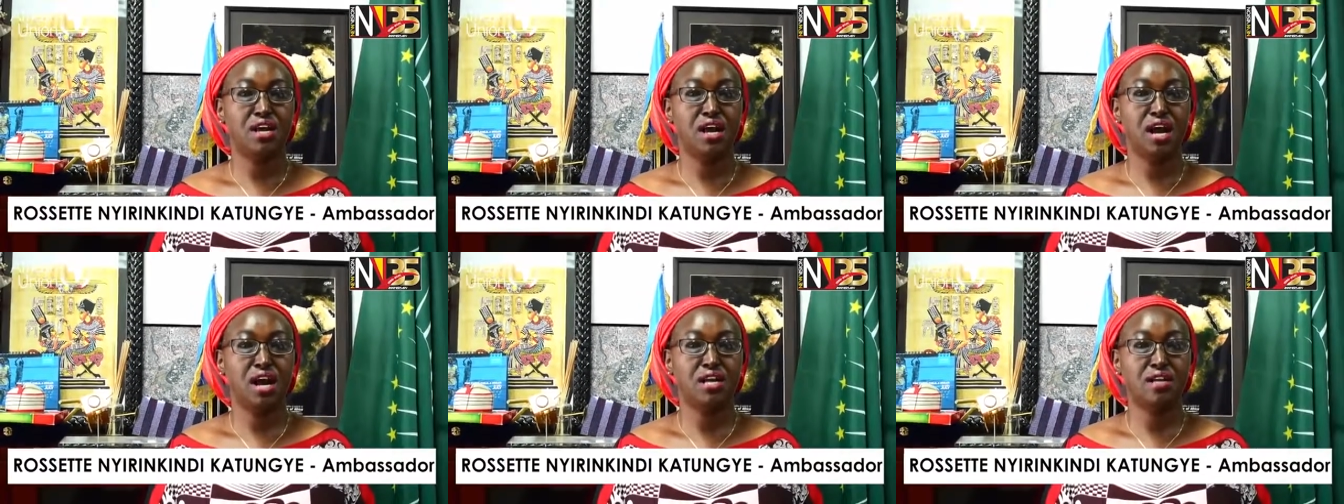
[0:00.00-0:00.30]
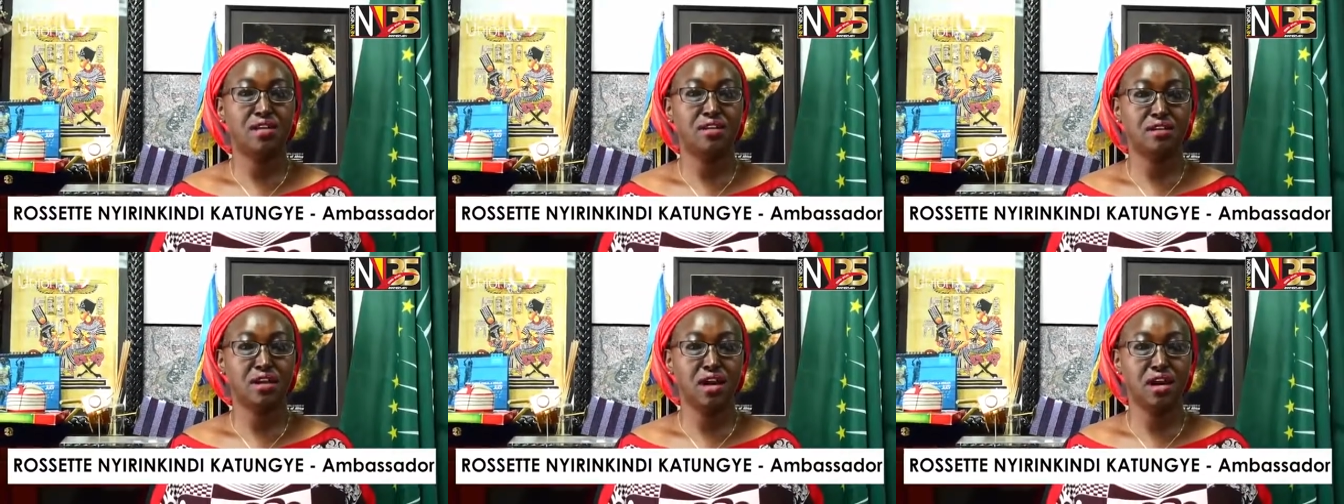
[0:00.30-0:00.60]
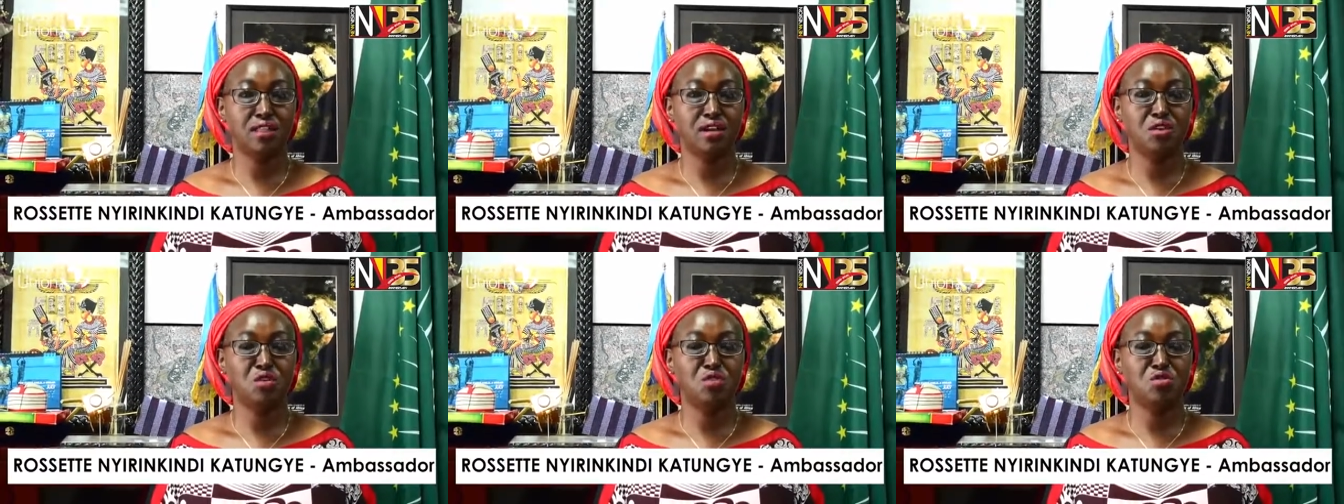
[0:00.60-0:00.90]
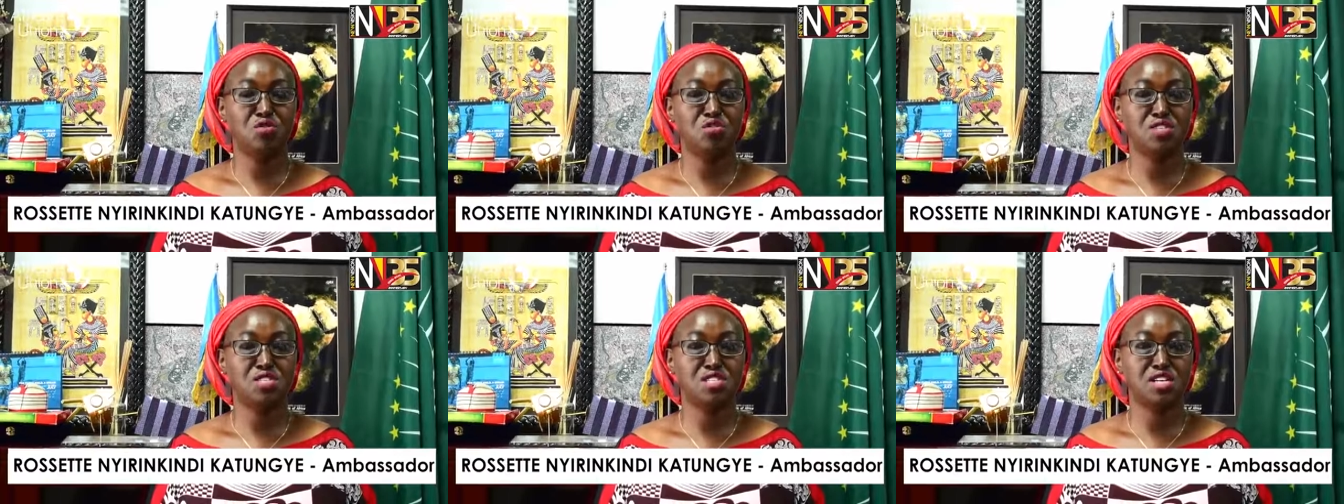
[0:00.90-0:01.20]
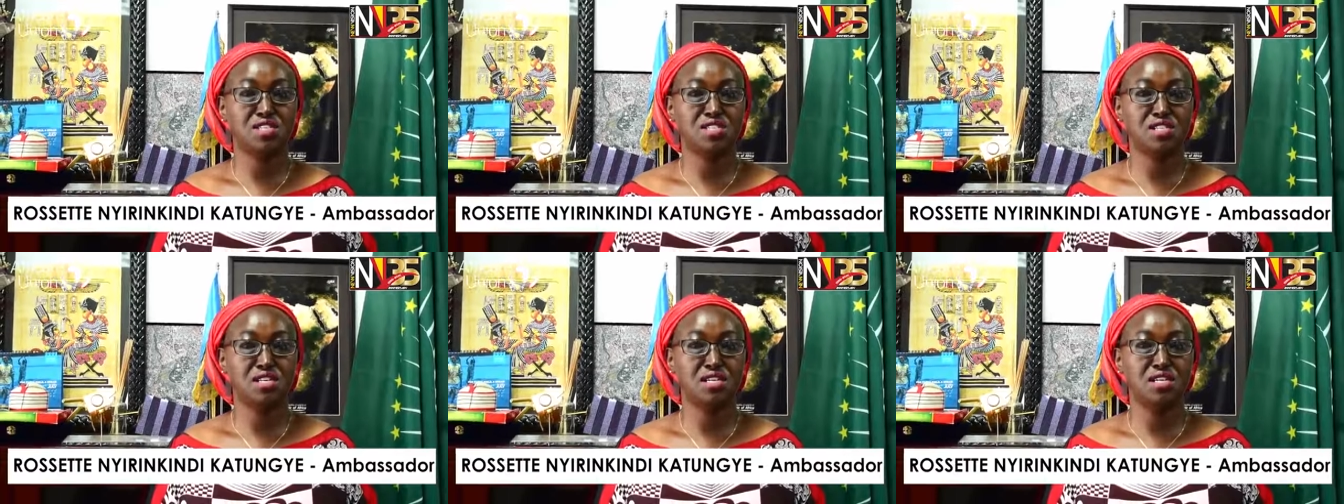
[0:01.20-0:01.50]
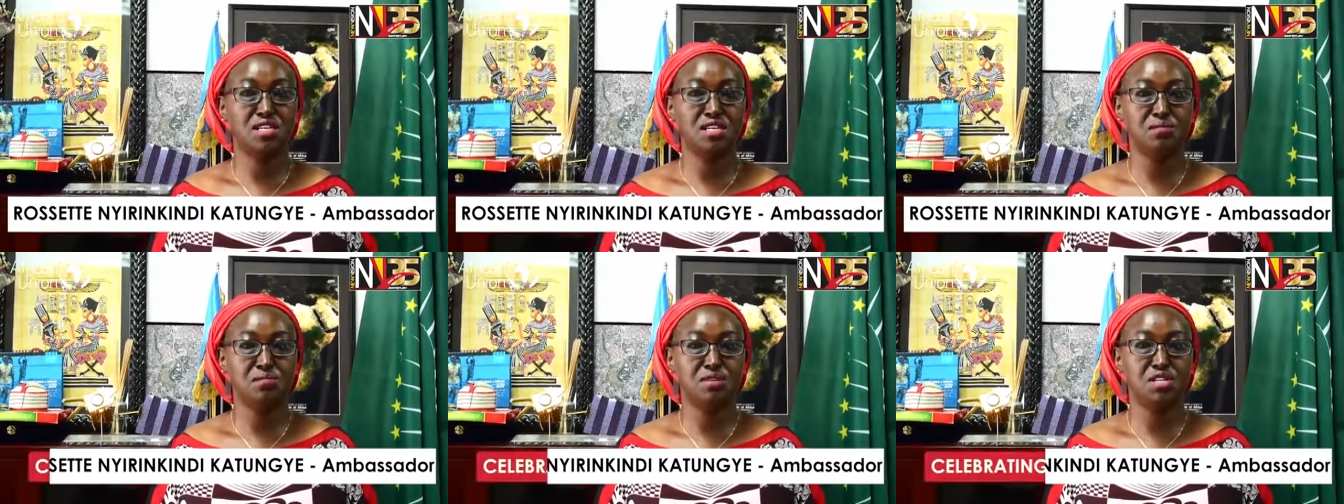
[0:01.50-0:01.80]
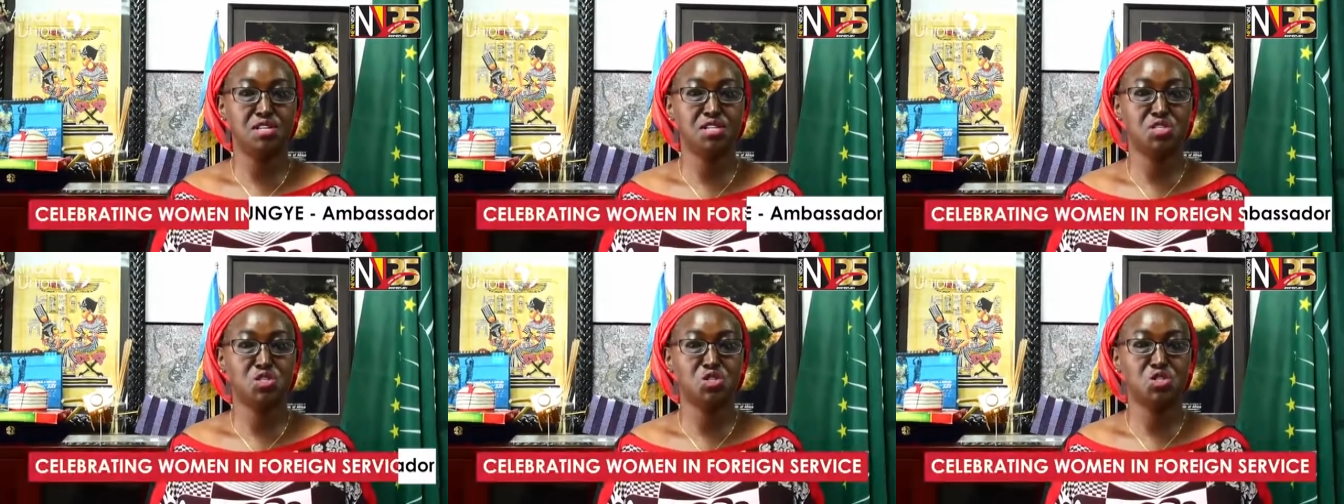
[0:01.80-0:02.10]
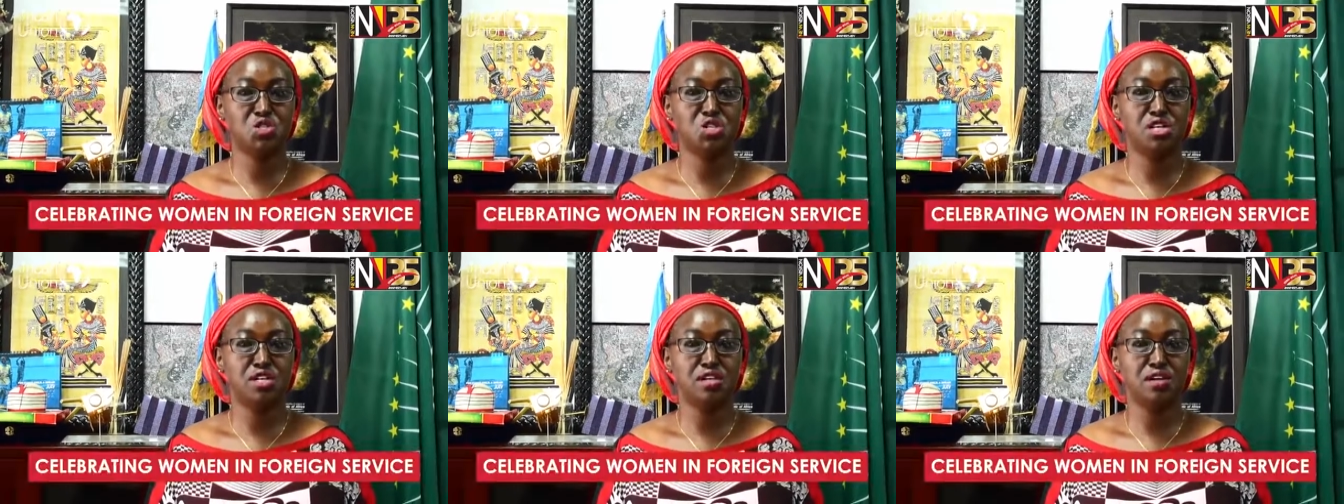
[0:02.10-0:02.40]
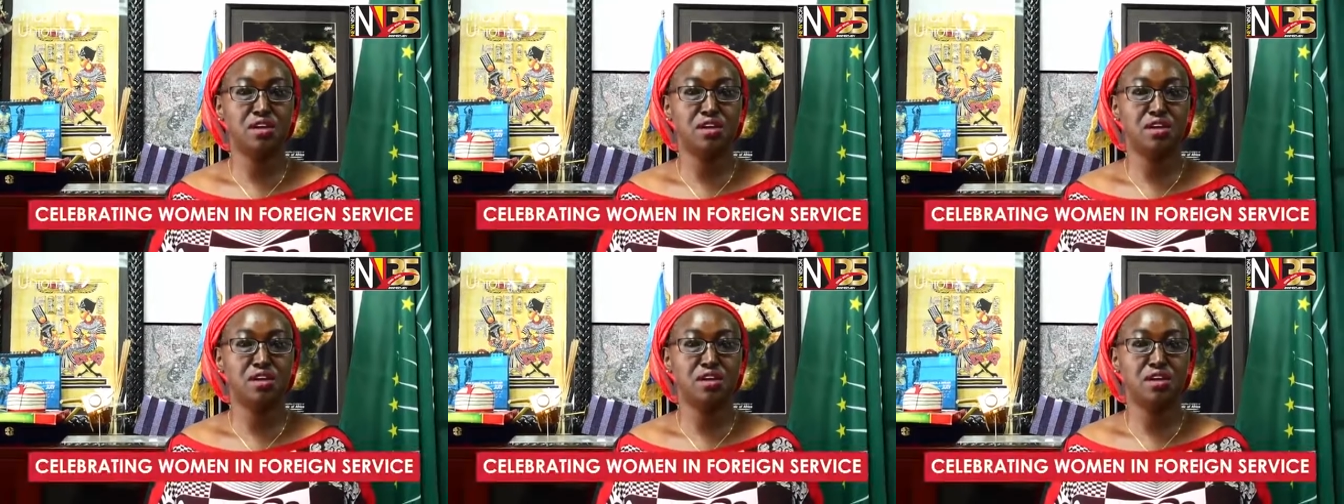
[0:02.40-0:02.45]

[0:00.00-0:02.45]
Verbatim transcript: and other officers in the ministry